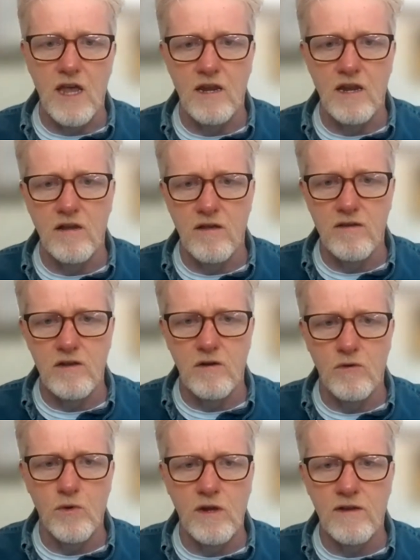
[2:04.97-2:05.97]
And you
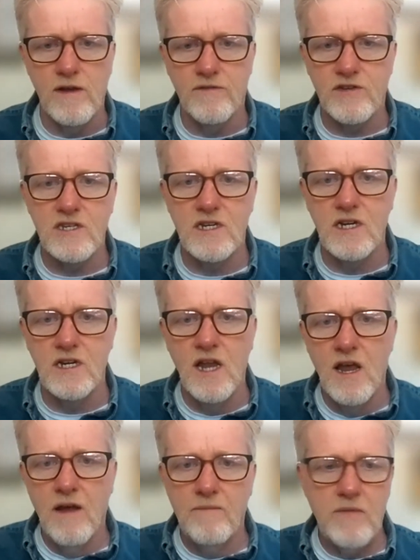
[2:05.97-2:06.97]
know, we have
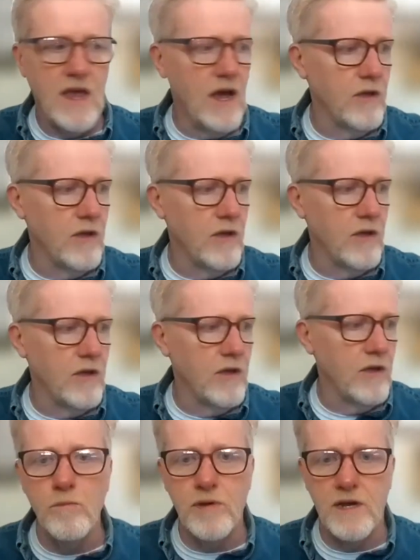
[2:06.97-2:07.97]
seen how the
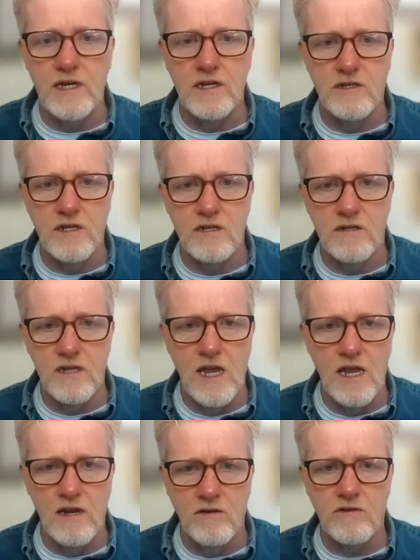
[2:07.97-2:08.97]
Google homepage
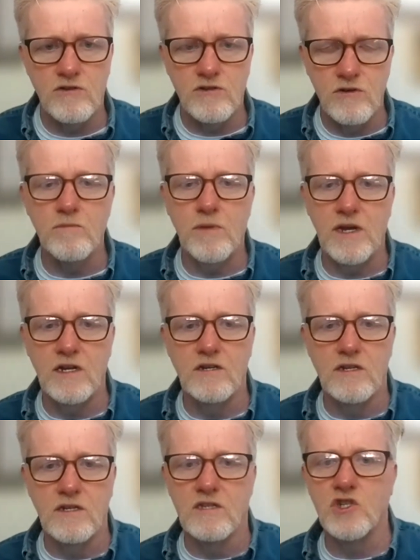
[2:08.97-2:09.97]
and search
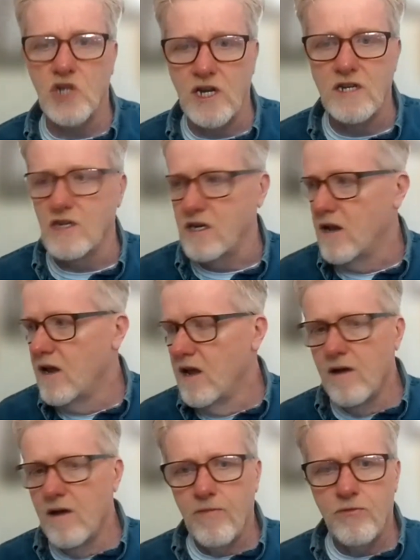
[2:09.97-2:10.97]
page is changing
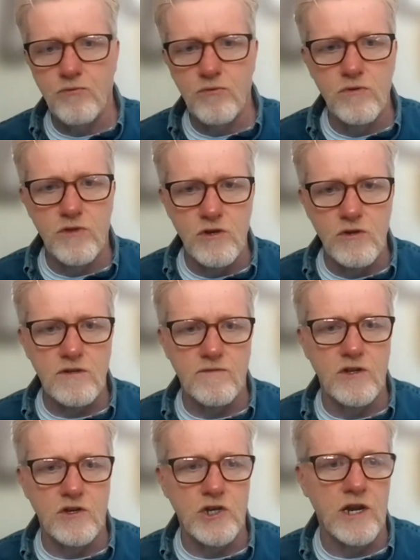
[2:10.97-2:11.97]
through the use of
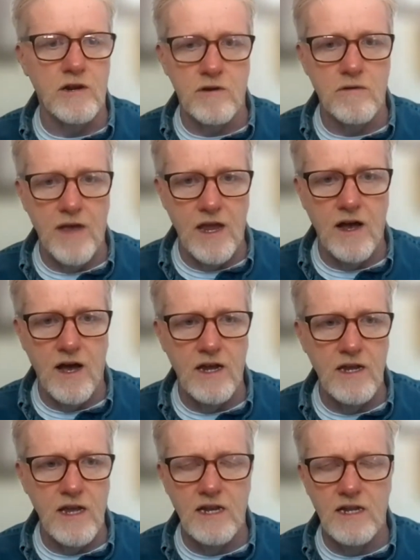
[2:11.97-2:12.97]
their generative
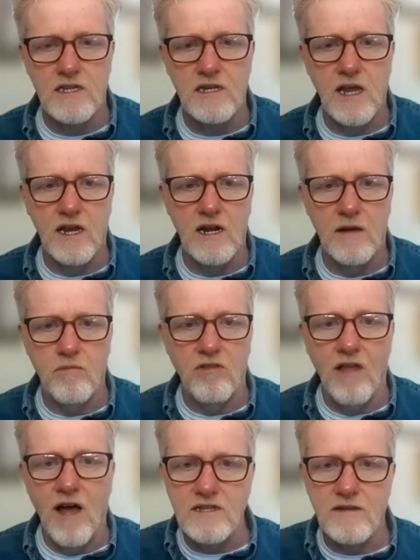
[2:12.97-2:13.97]
AI, and it's taking up
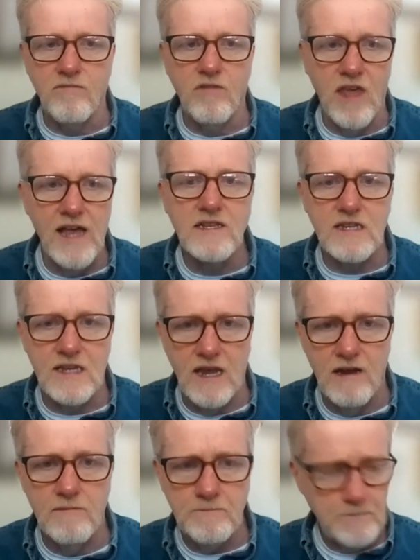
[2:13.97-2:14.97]
lots of
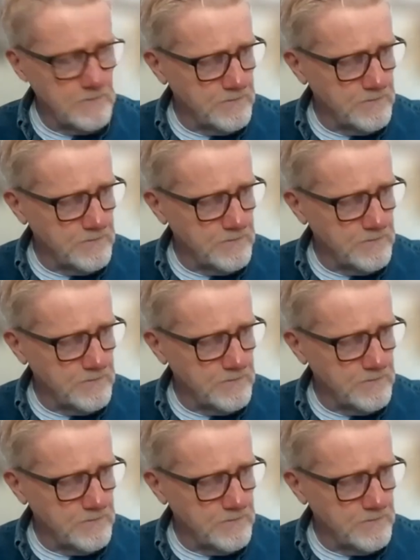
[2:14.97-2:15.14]
landscape.